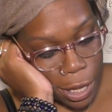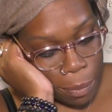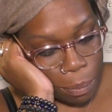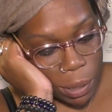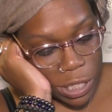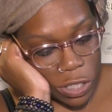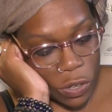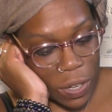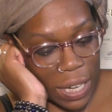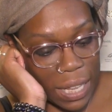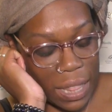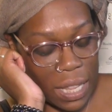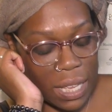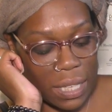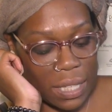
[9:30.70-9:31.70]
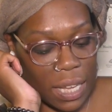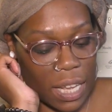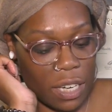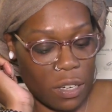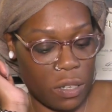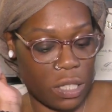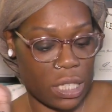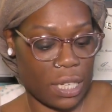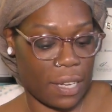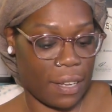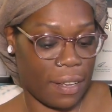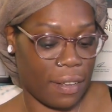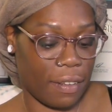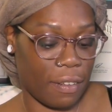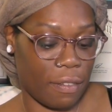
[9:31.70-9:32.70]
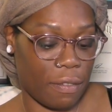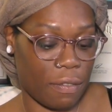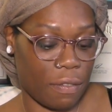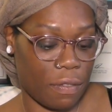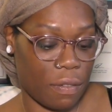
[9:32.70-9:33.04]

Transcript: But you're in this energy of